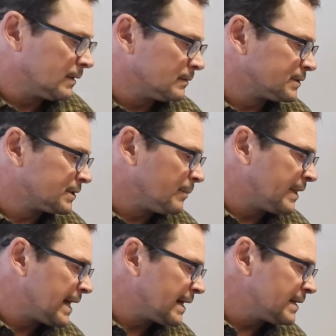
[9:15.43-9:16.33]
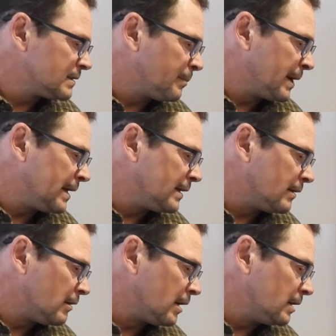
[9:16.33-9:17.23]
some of that is dependent
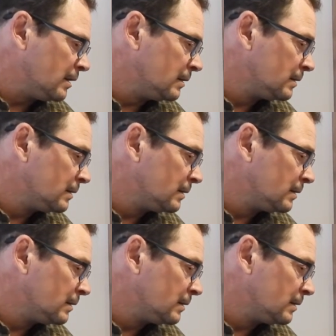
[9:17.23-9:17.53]
on